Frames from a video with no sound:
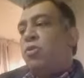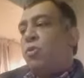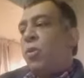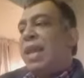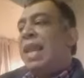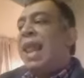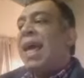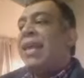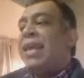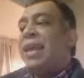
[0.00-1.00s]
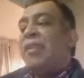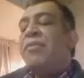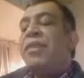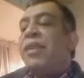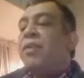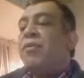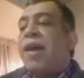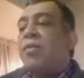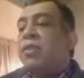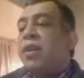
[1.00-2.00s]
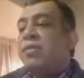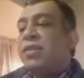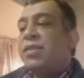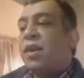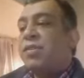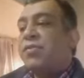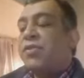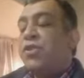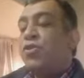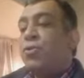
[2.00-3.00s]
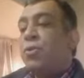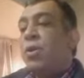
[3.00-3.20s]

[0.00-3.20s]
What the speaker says: We're lacking. Everything around us is artificial.